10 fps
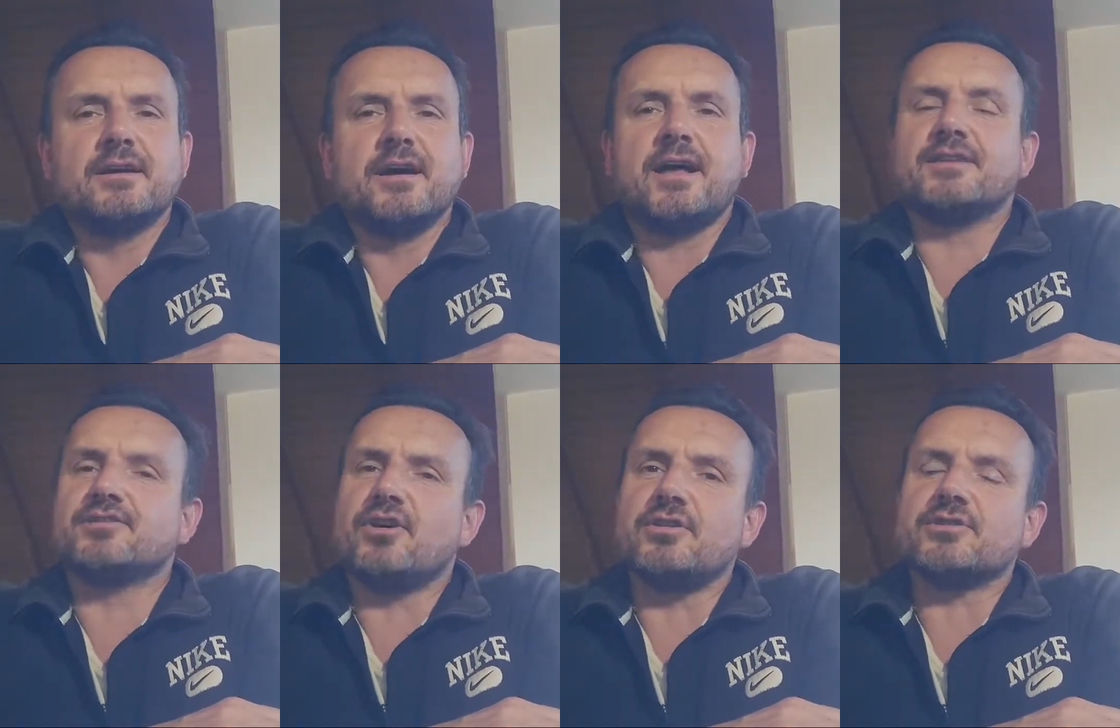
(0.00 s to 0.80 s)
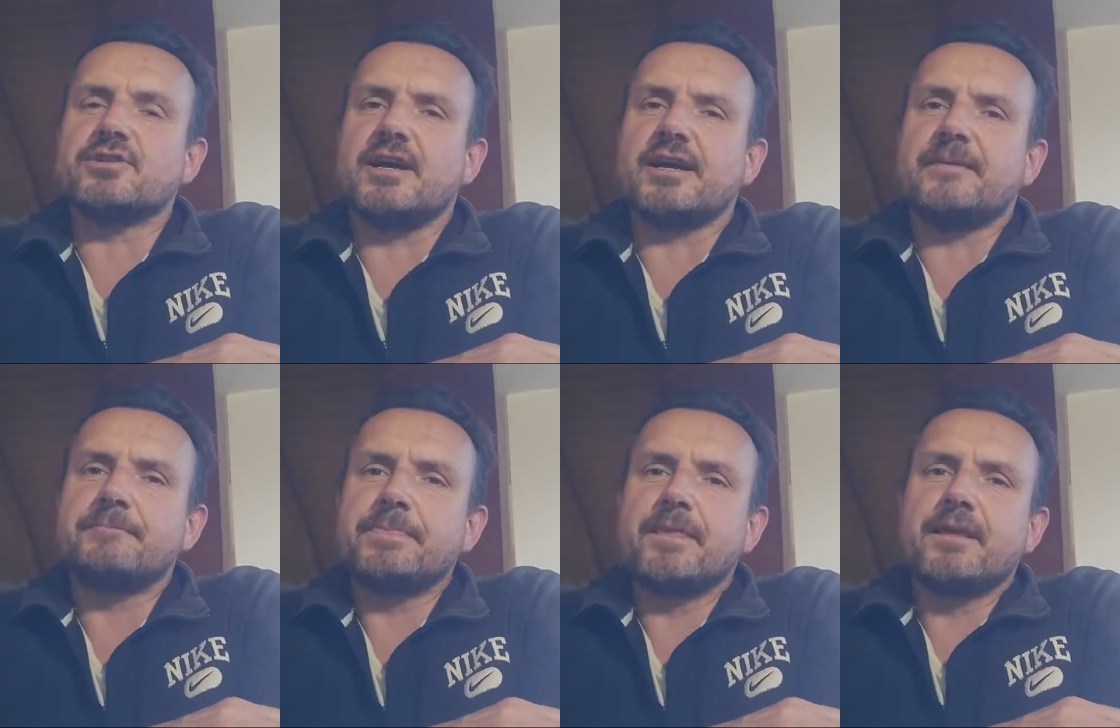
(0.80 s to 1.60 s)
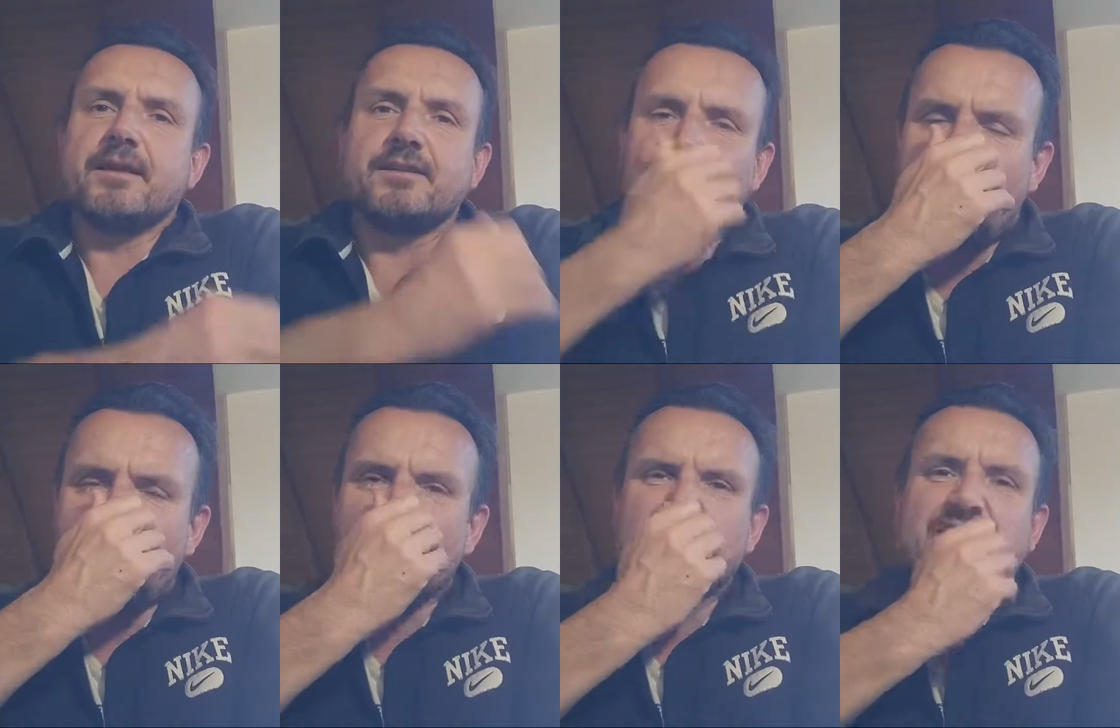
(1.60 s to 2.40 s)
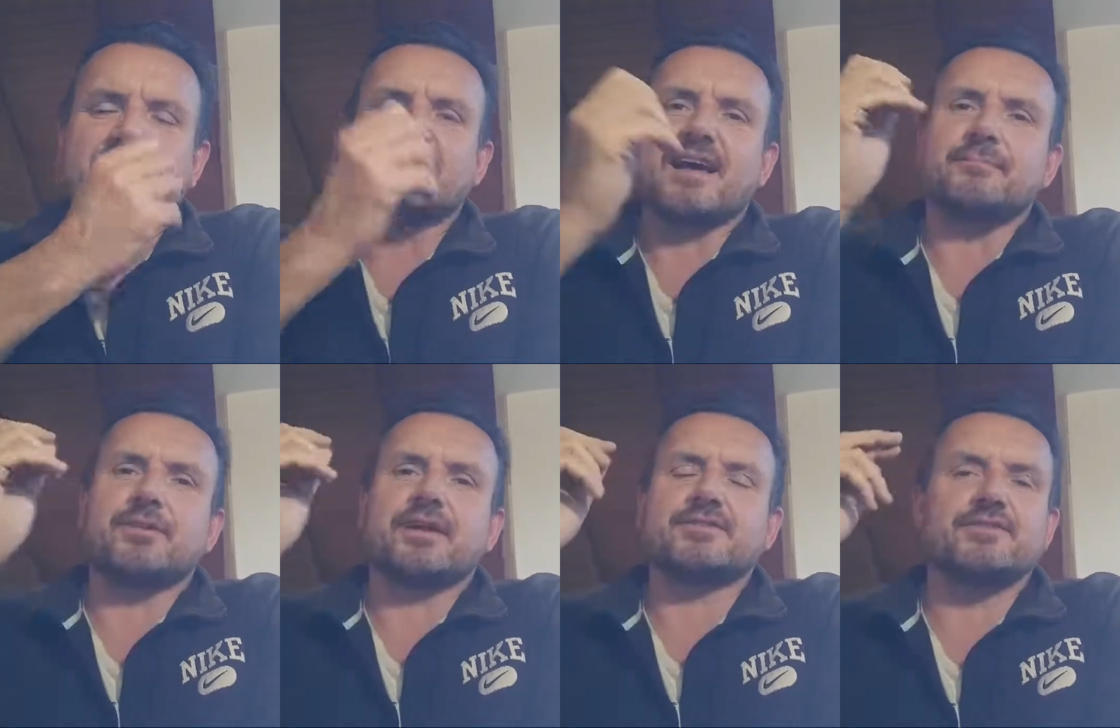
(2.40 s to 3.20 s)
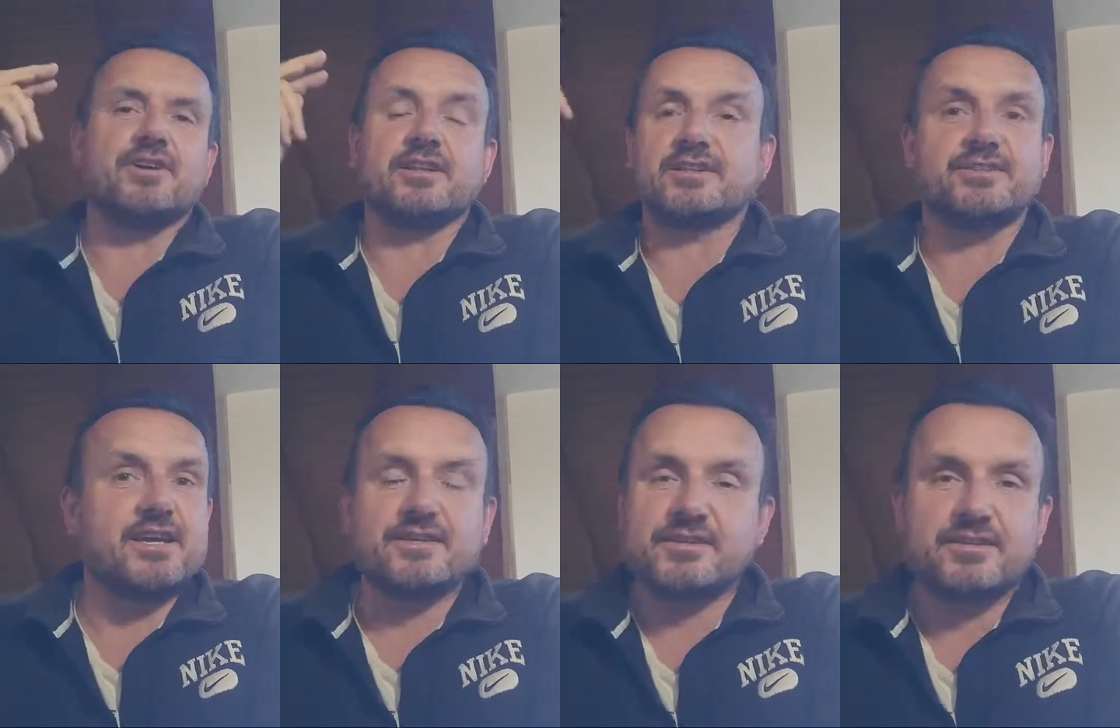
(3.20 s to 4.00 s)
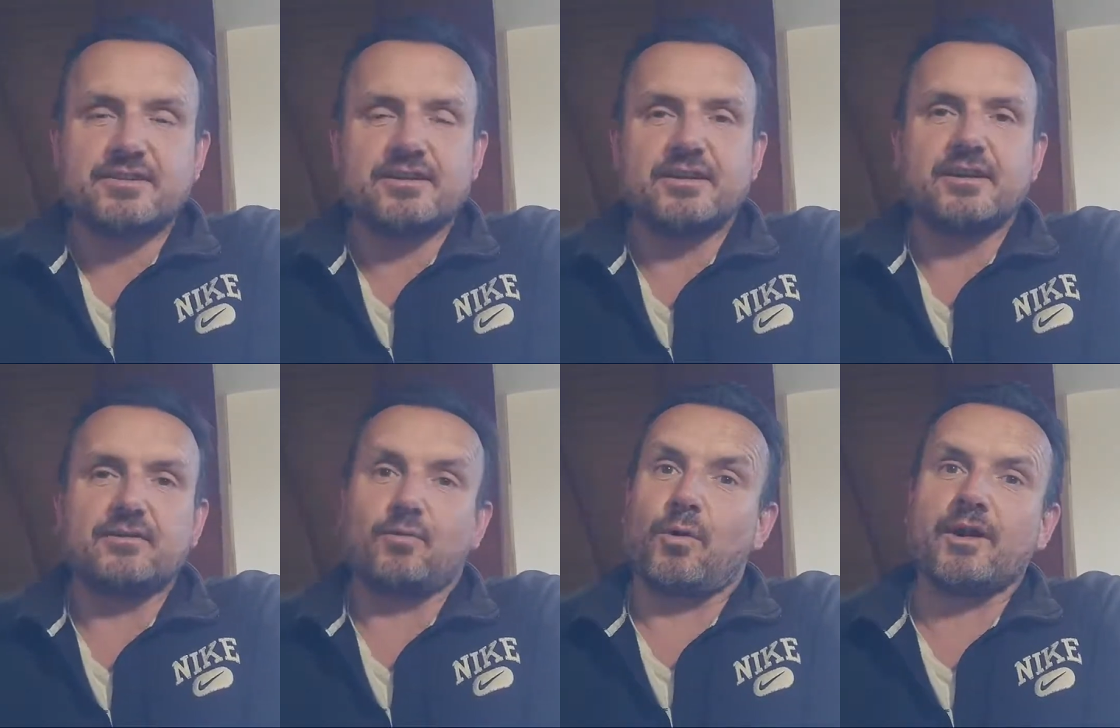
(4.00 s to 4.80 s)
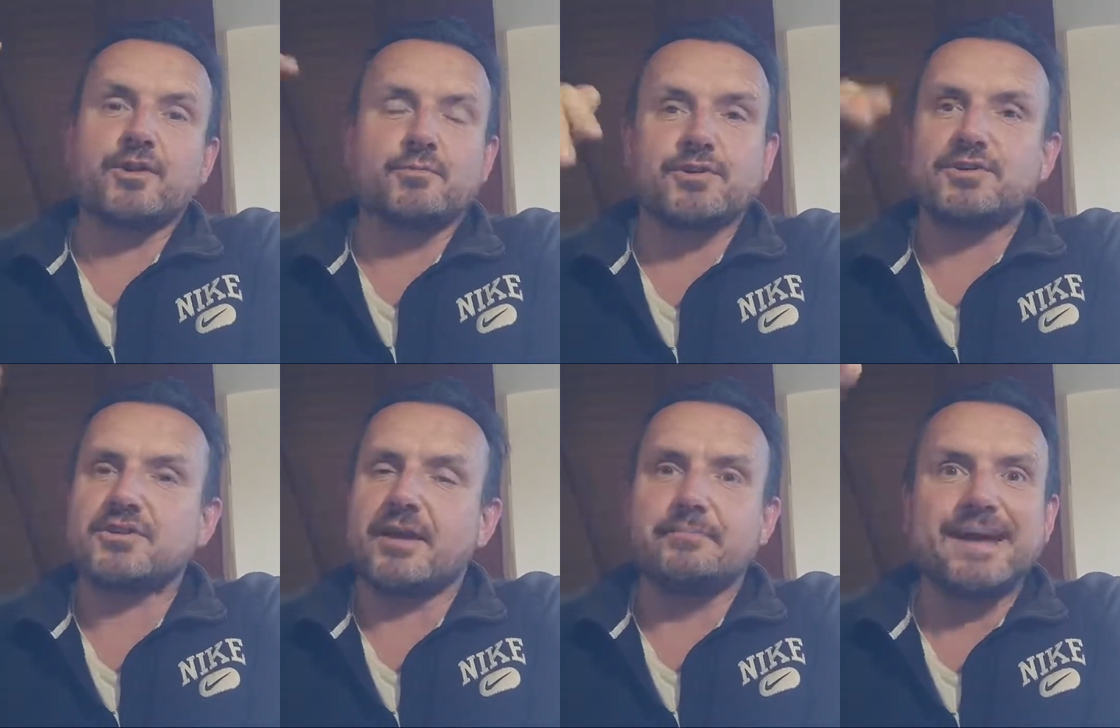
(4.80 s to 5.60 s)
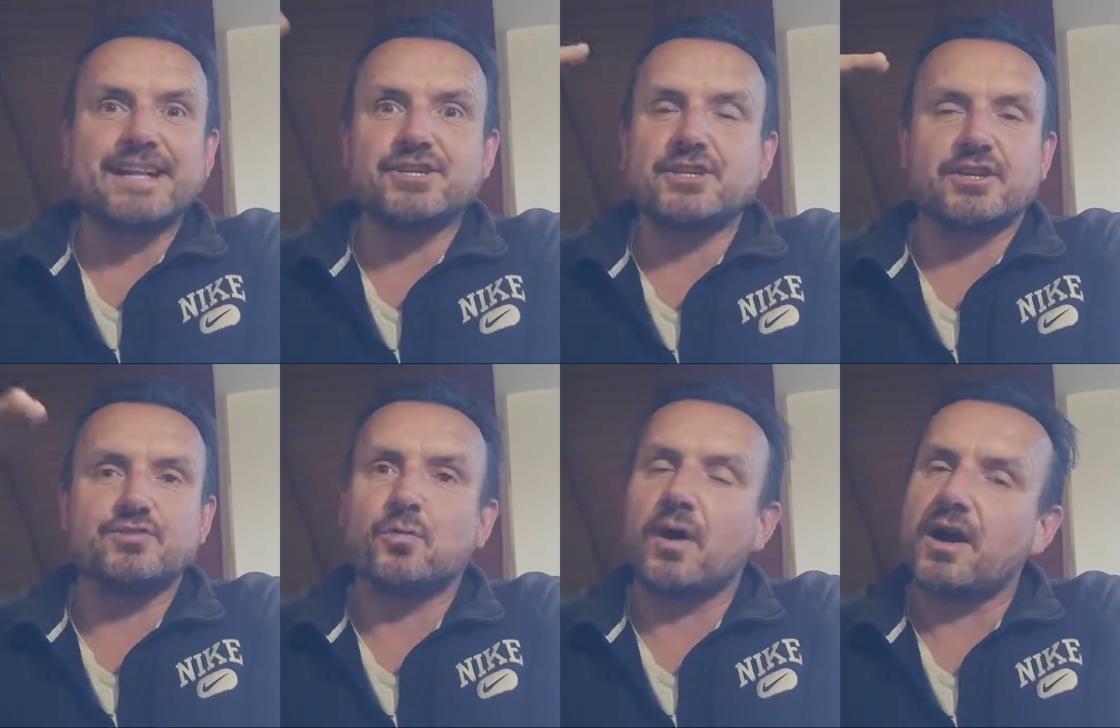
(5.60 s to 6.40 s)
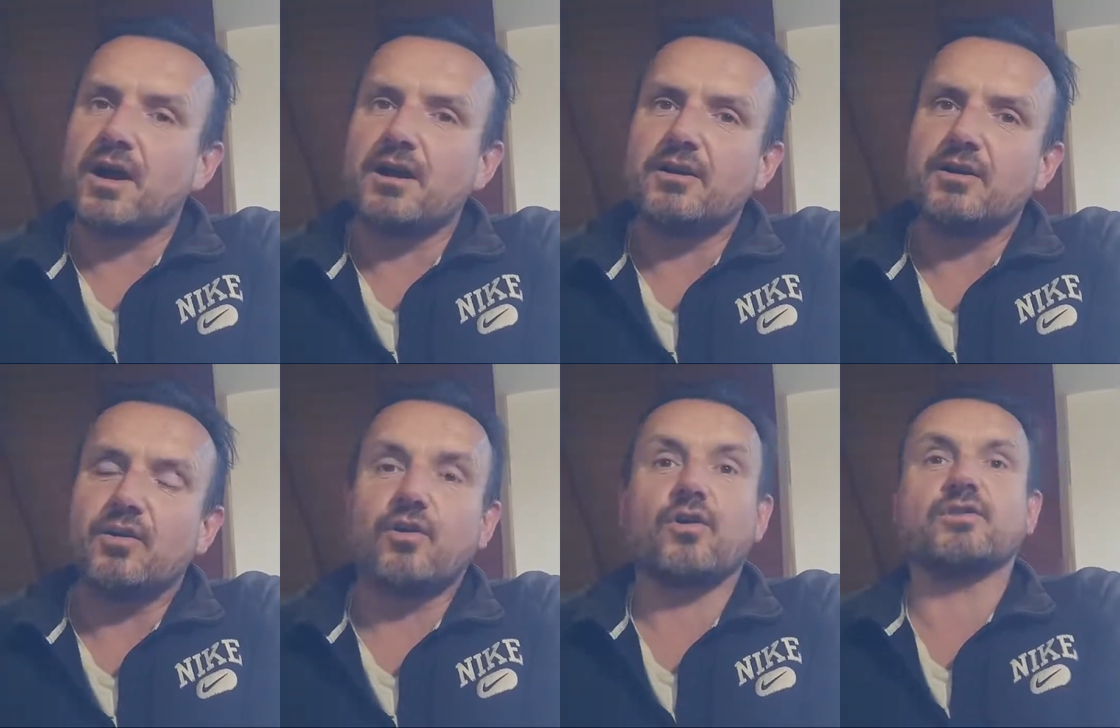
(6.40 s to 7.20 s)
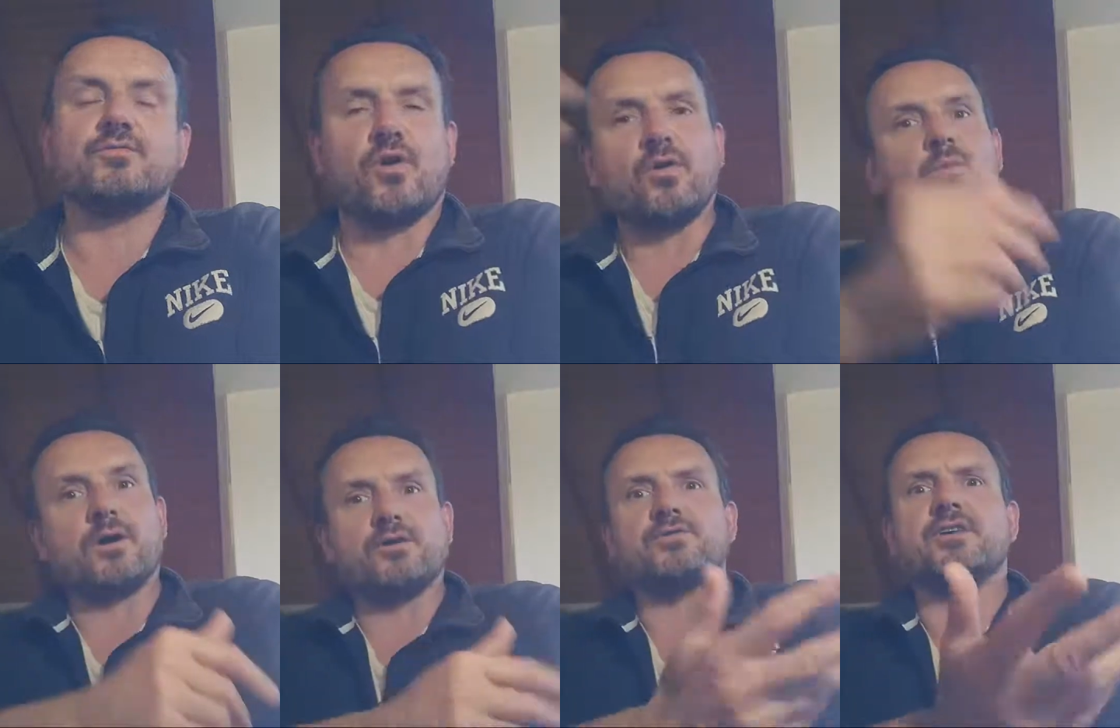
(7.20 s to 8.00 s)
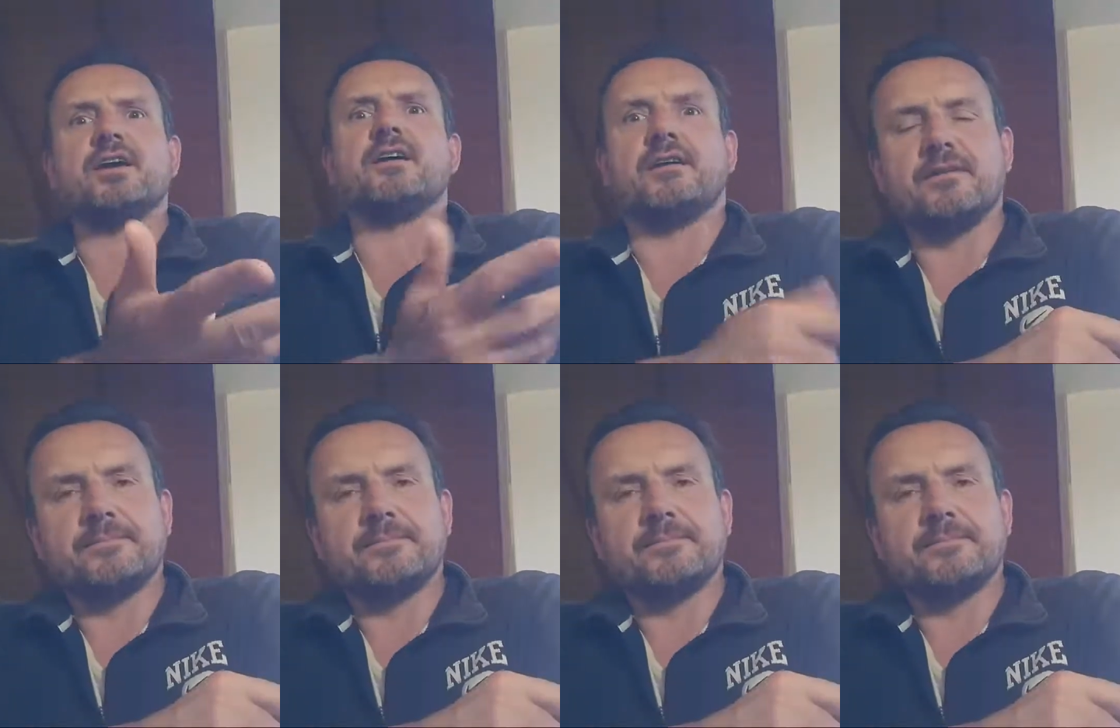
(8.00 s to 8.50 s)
And so there's like, not only does that place not exist where you were just imagining you were, or were you there?